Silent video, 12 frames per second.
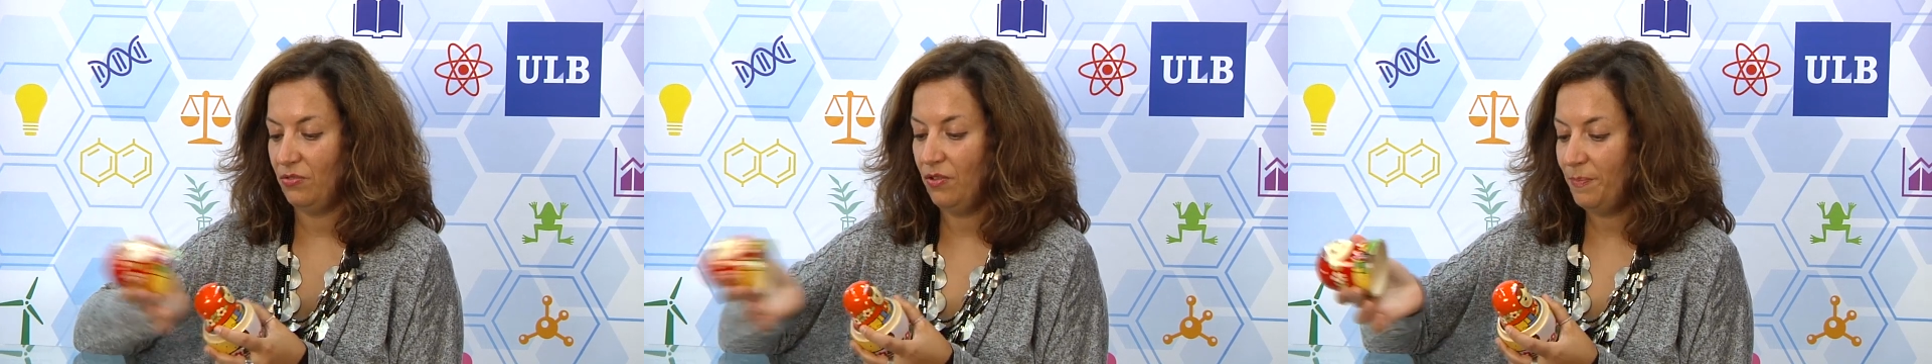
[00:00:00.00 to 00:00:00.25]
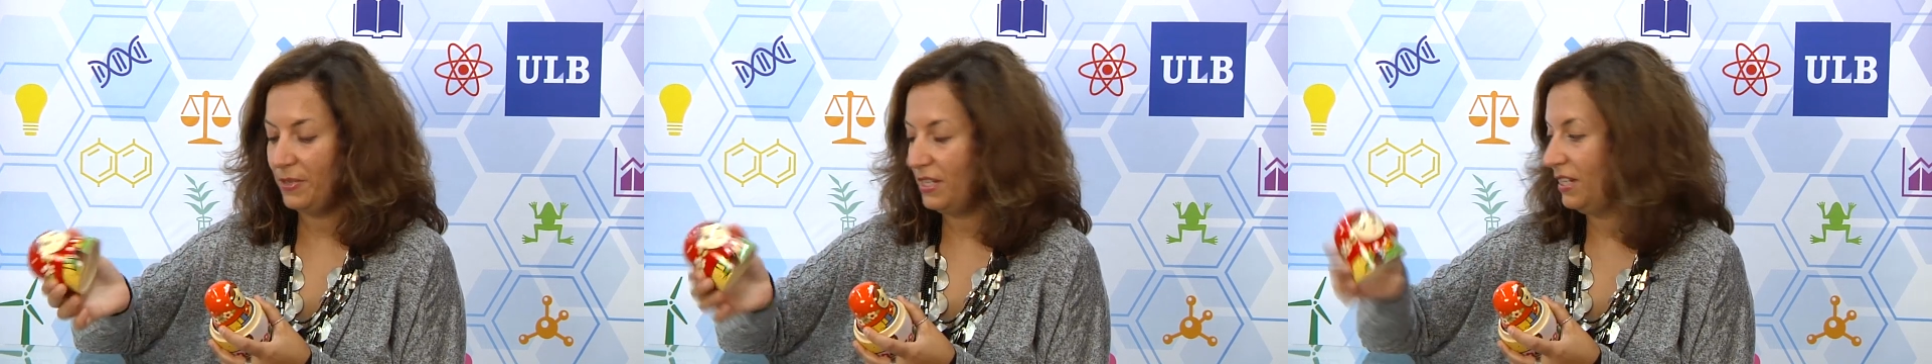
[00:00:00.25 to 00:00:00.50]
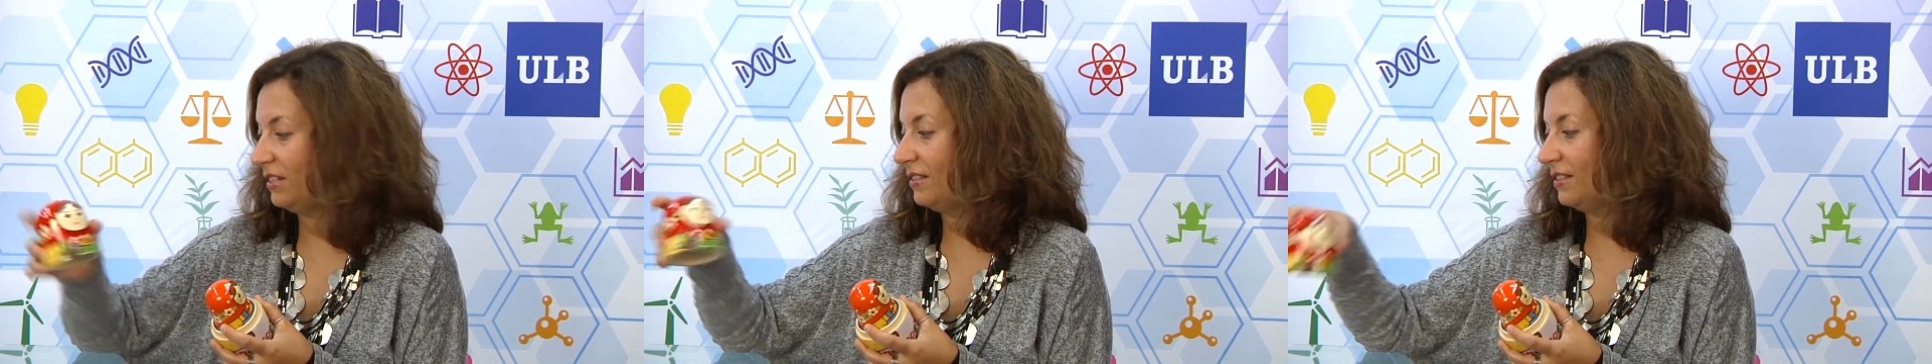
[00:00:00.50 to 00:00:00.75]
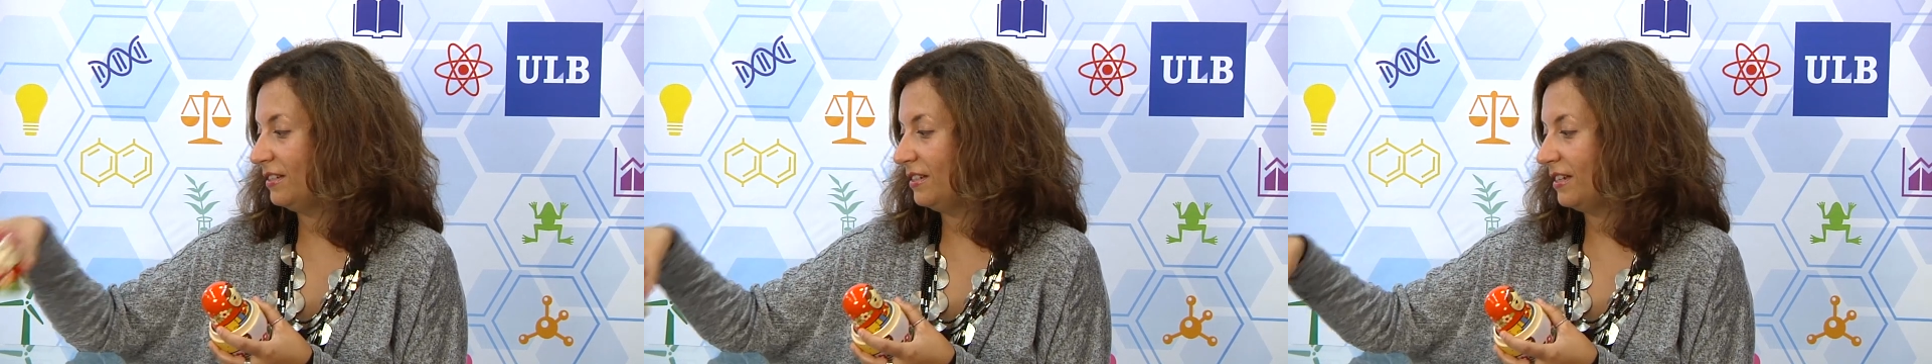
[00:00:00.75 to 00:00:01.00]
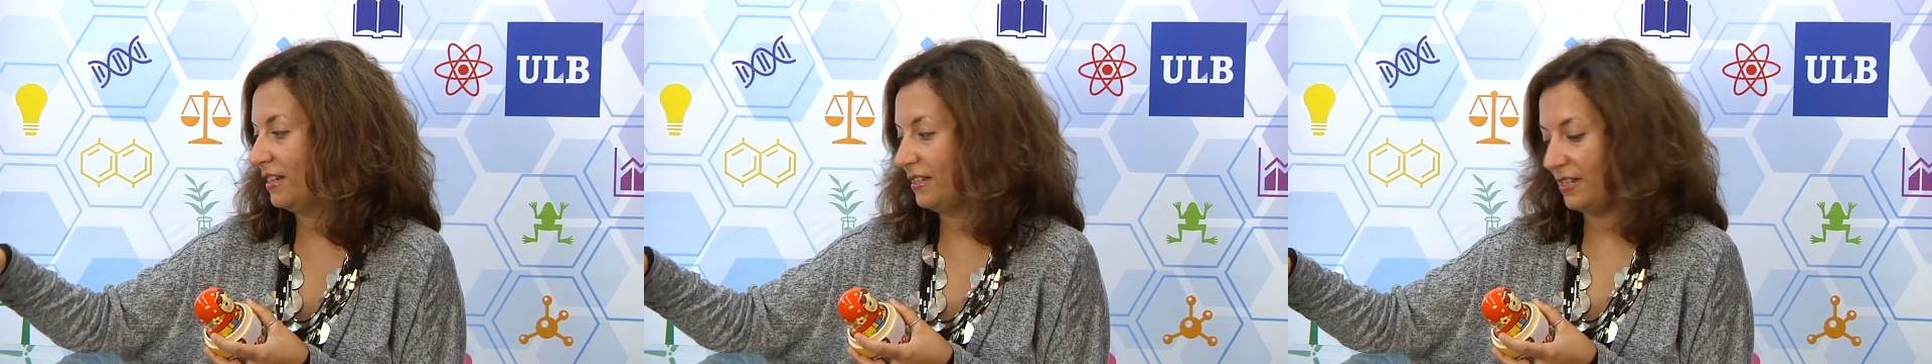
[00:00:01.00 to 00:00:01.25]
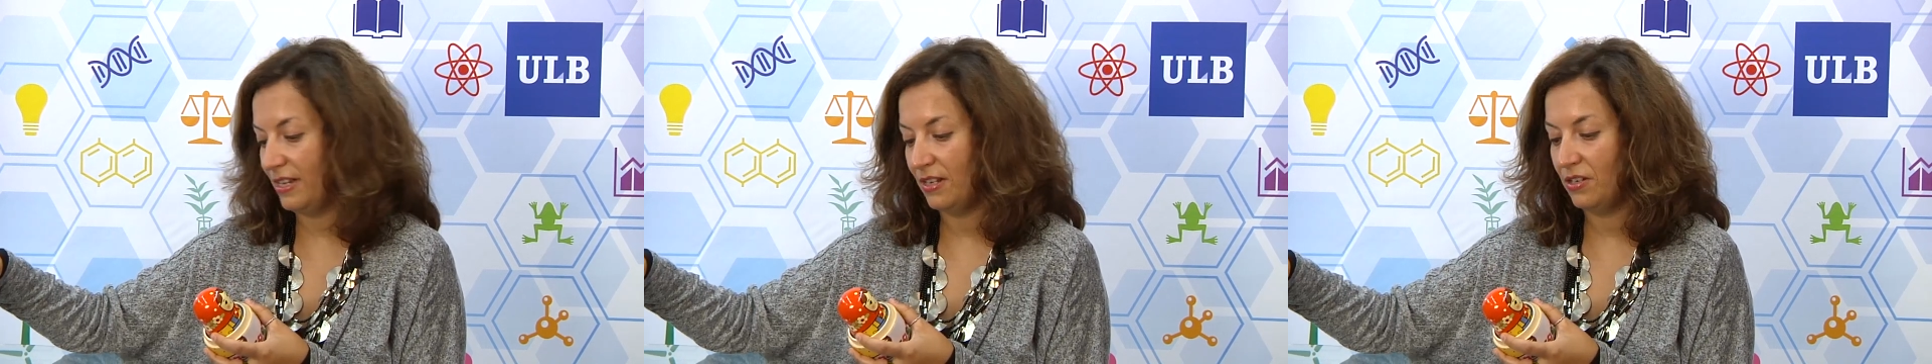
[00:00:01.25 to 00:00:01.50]
to open it
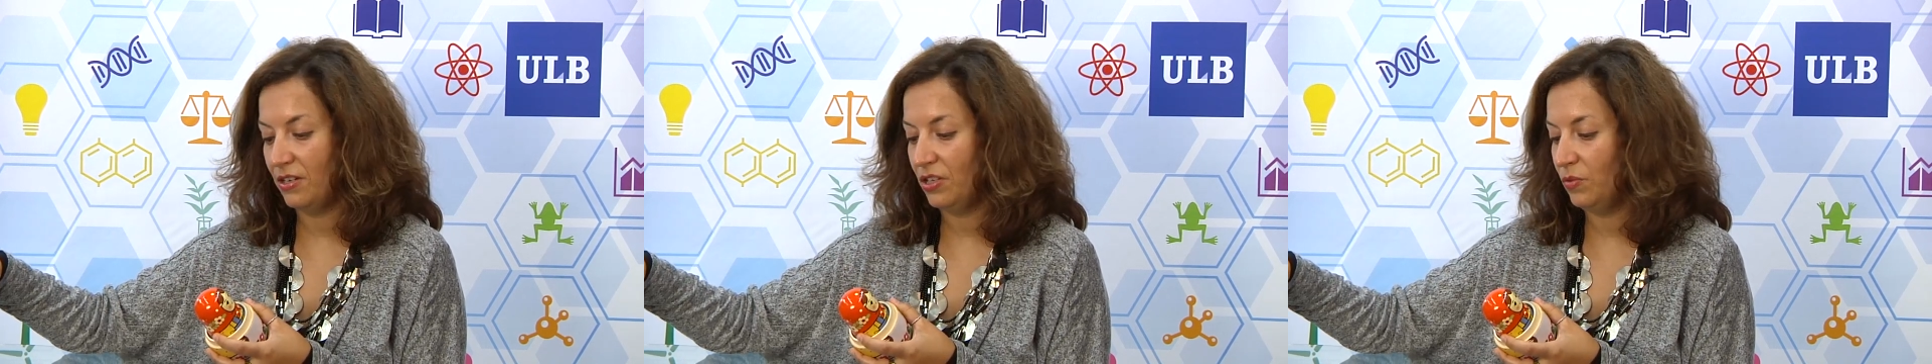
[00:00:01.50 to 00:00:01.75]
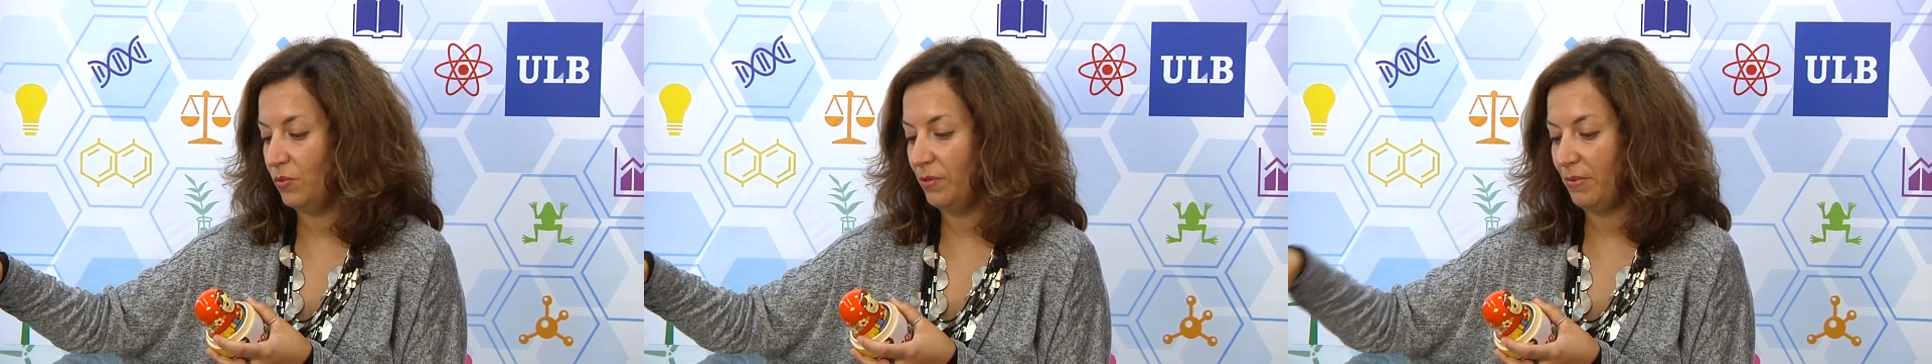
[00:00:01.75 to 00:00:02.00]
and then you will